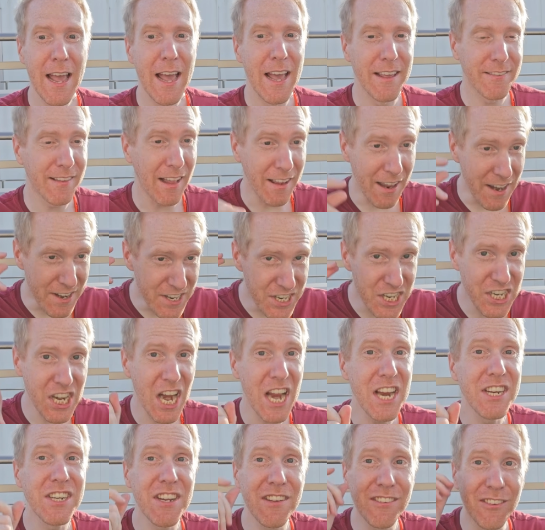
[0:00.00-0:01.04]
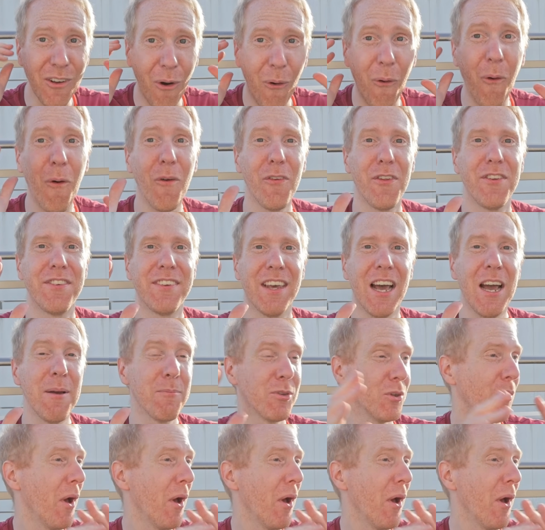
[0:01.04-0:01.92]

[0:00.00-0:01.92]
is that it changes all the time.